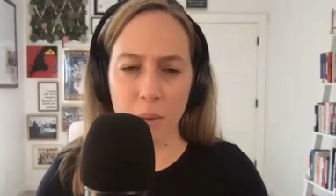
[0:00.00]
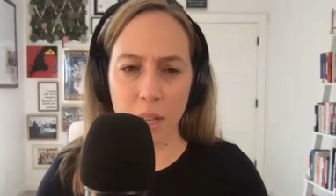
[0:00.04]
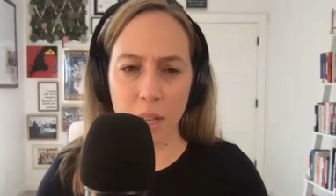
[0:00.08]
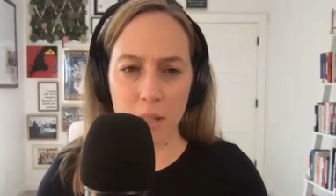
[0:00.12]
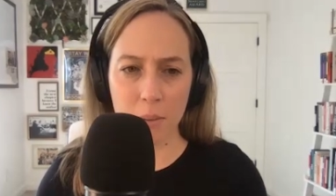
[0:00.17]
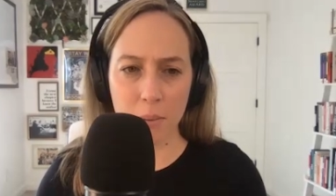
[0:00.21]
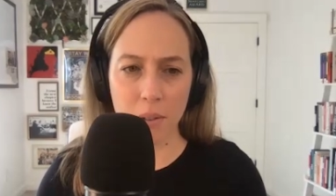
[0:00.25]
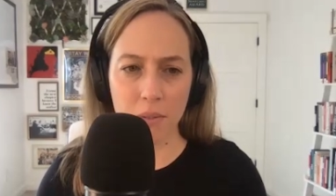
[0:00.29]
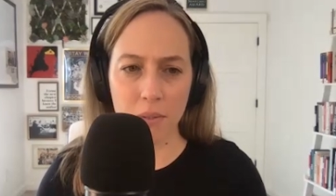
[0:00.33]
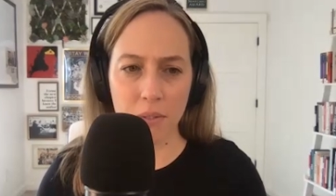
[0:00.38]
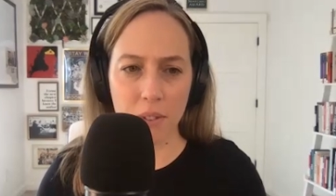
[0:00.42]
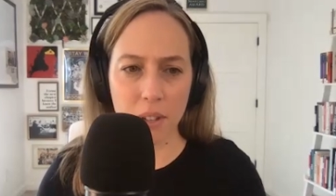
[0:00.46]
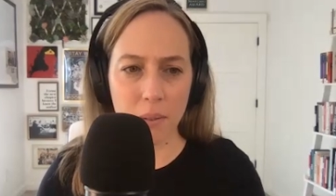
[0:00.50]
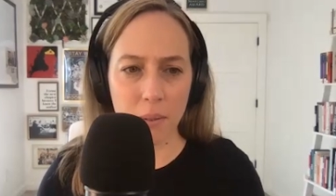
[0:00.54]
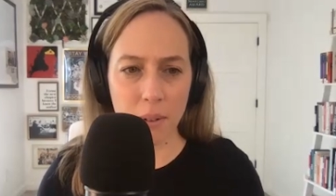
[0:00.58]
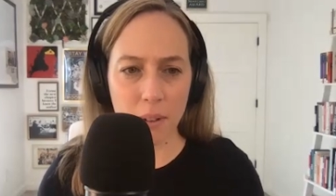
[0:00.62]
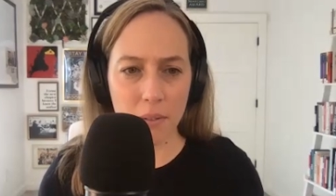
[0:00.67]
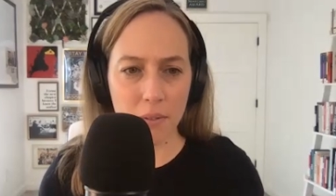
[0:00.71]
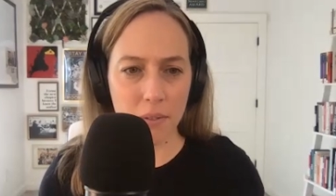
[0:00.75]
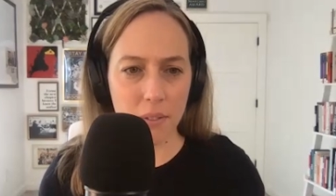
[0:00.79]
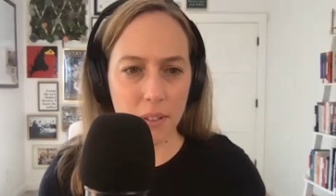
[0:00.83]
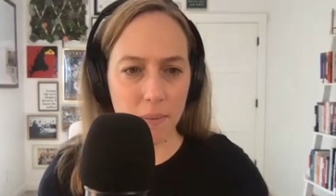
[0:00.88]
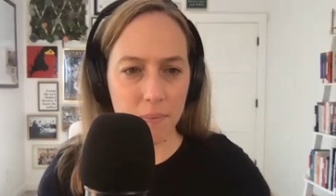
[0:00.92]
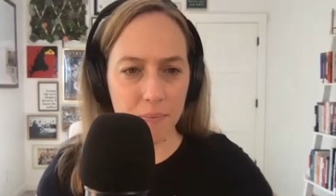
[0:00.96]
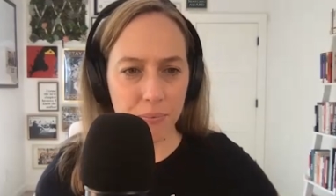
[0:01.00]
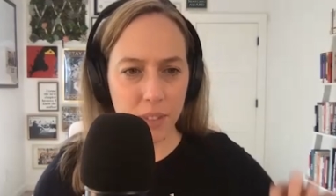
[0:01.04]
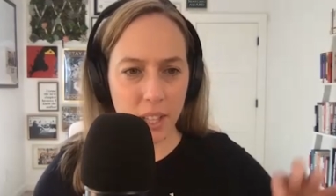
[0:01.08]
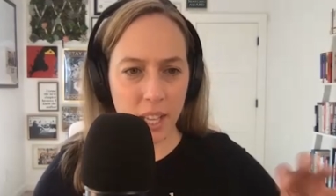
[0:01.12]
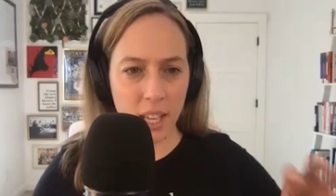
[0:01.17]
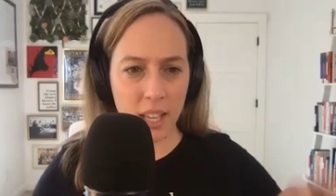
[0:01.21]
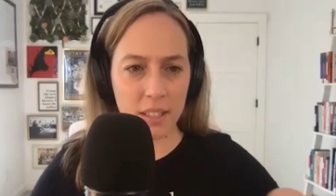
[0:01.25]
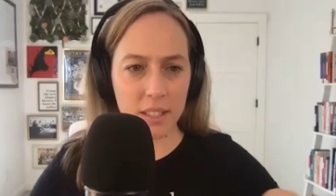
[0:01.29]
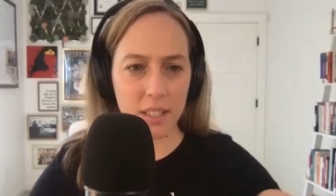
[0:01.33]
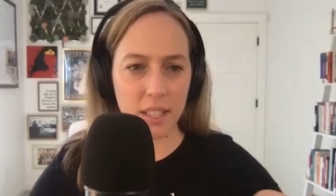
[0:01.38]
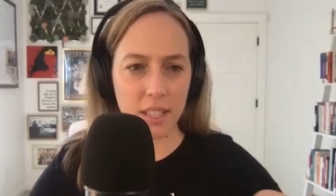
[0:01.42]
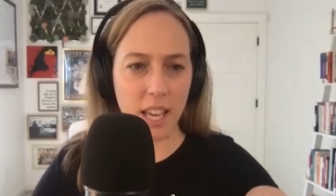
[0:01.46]
because we've
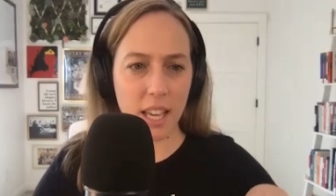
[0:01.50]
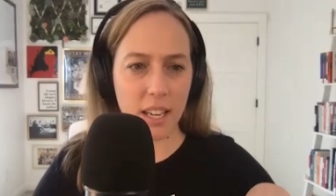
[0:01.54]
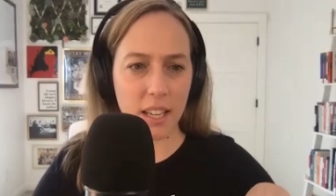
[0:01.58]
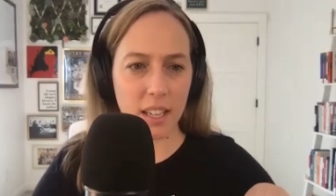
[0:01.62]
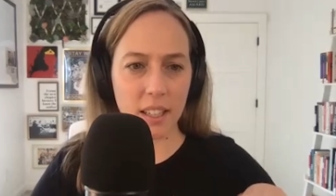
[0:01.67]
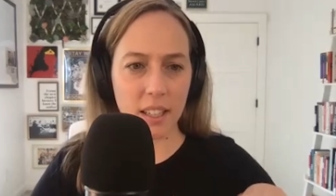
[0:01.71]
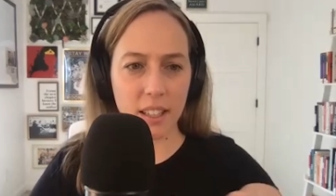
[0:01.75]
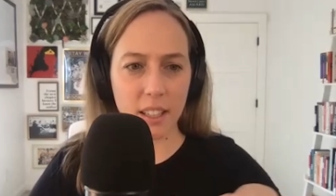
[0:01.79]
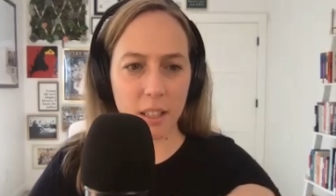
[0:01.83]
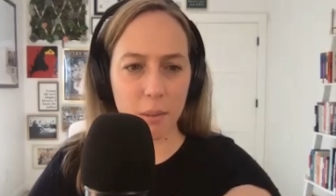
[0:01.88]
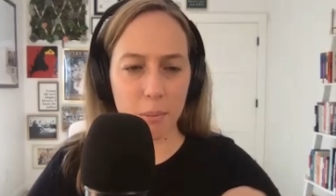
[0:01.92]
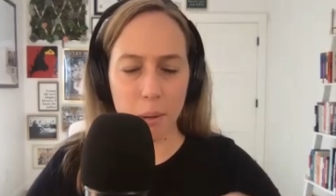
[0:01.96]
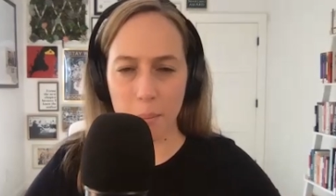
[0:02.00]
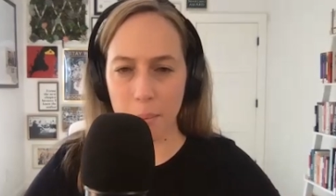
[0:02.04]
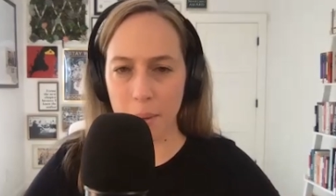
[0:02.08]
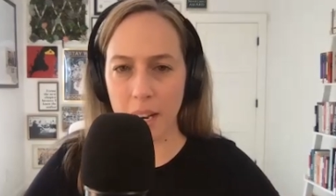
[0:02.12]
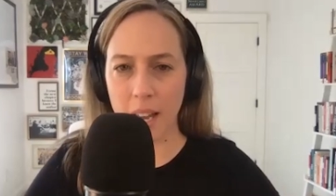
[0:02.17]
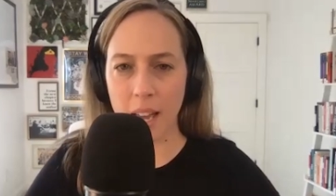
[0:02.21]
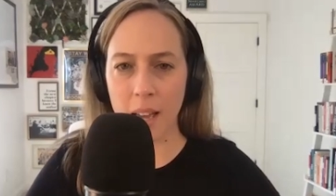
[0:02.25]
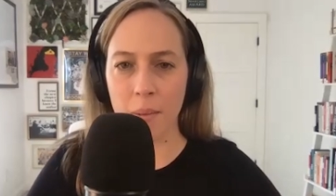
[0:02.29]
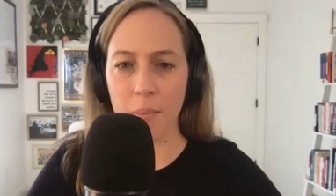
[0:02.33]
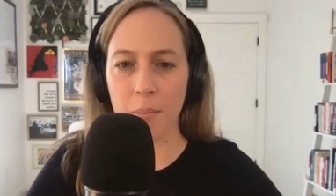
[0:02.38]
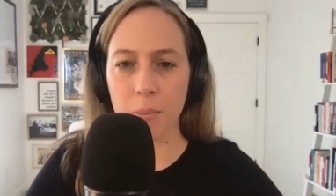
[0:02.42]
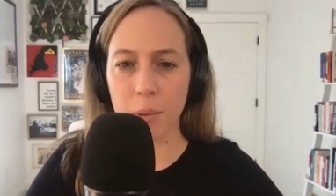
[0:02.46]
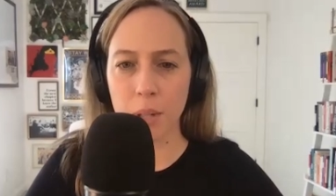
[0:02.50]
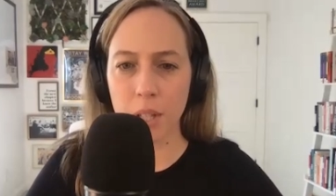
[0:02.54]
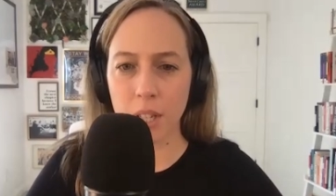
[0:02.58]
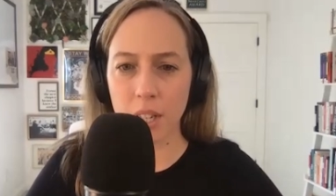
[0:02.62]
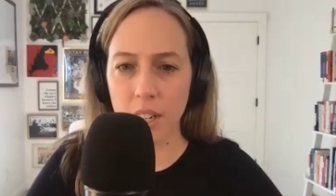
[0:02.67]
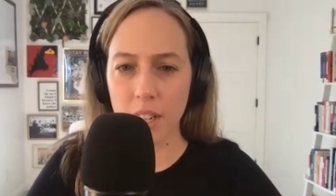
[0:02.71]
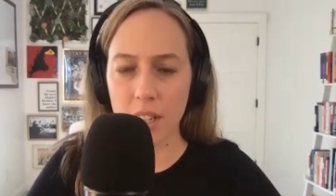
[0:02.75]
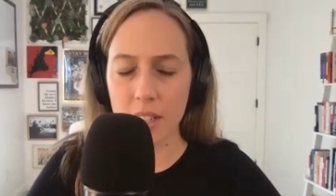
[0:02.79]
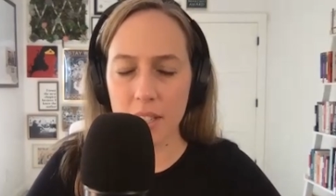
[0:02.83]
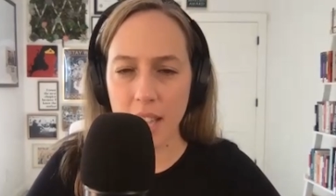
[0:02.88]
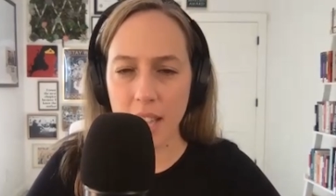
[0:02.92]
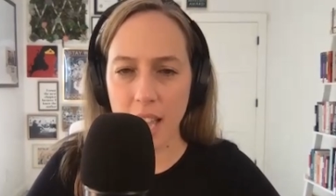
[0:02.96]
hinted at it a little bit, but I'm
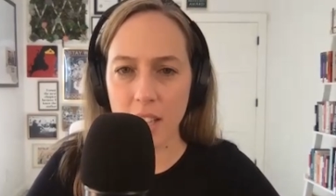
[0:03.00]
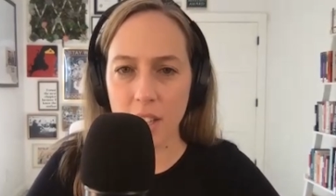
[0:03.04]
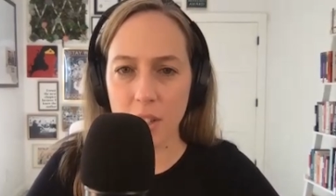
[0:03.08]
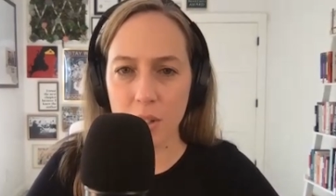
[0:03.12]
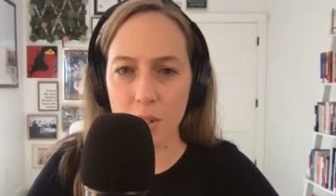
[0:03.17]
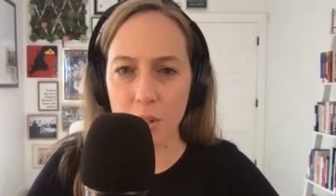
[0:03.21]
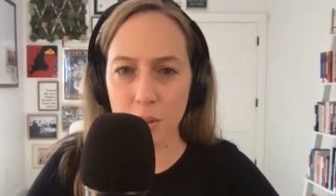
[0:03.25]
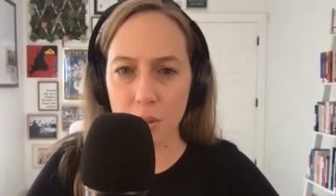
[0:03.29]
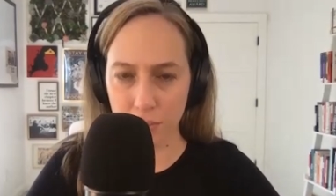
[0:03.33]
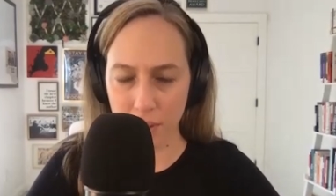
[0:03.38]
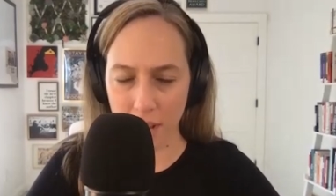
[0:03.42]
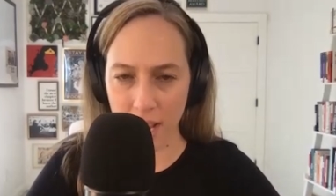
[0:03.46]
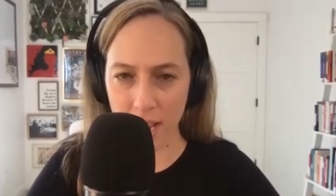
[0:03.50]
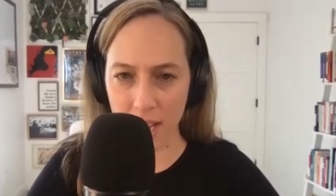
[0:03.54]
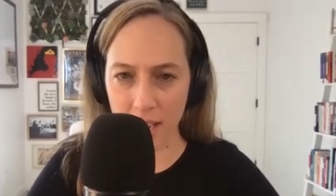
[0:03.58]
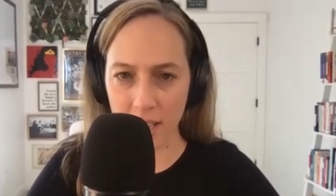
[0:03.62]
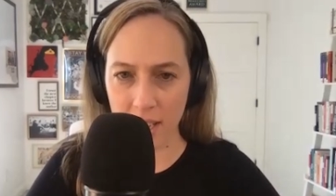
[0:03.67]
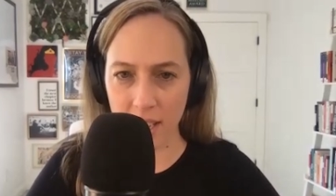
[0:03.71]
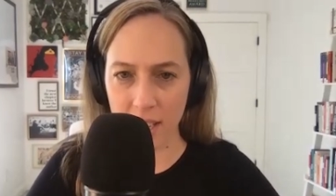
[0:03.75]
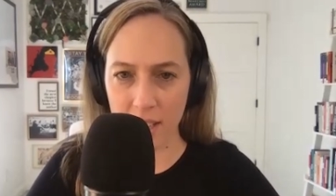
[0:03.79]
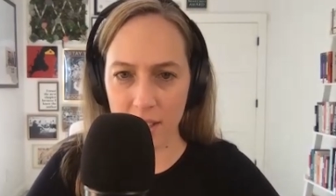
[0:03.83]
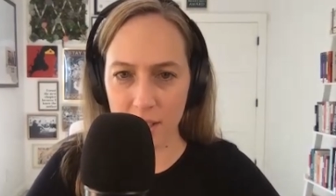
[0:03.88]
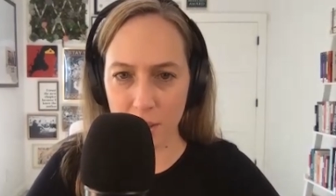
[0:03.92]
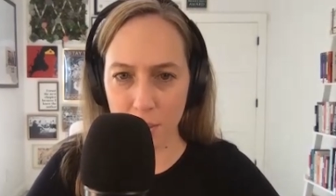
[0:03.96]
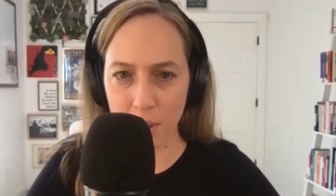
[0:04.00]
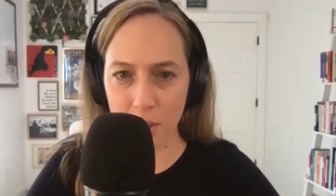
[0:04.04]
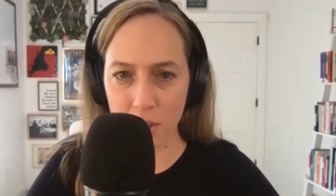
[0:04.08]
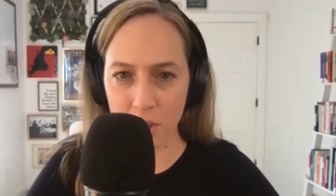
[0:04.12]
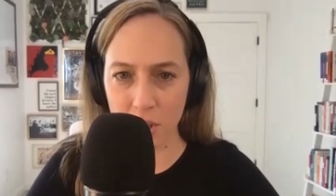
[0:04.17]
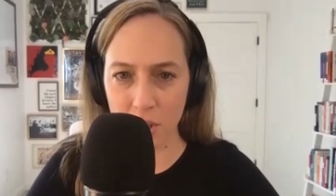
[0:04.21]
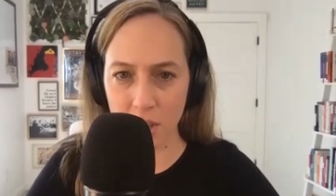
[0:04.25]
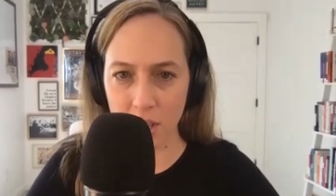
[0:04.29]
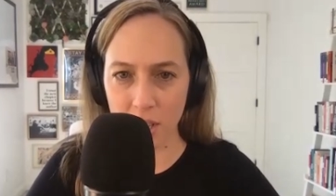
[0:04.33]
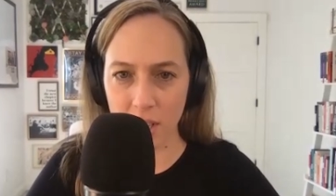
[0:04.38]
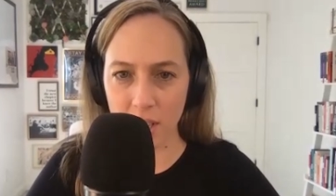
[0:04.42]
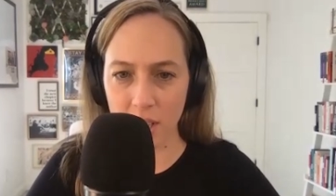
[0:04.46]
curious how you define
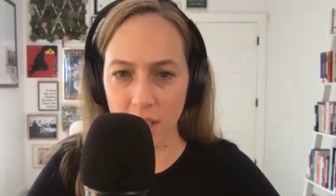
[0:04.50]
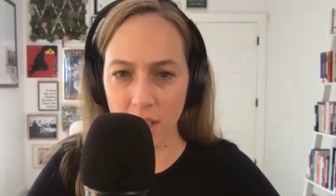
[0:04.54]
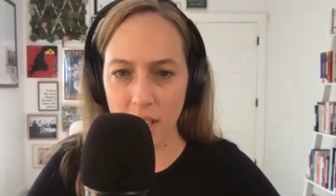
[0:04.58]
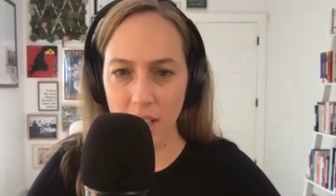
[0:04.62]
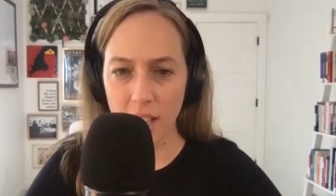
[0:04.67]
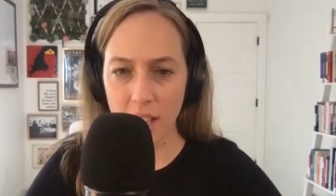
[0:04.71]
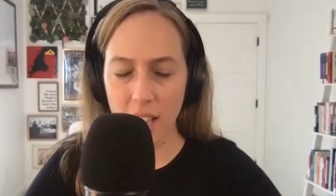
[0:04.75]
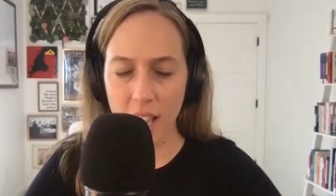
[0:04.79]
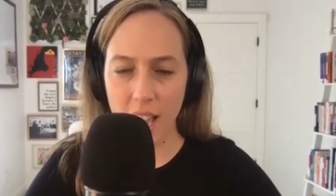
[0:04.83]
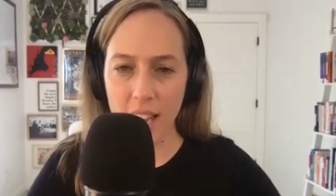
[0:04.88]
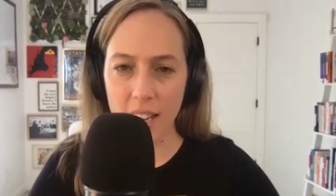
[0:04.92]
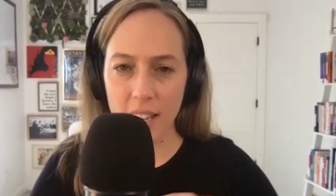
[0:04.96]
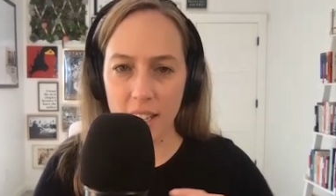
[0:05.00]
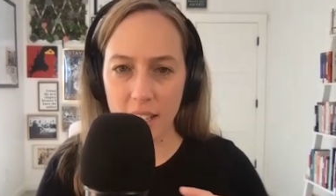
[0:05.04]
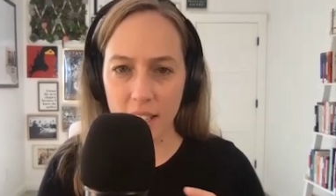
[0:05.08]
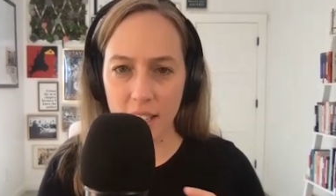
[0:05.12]
intuition and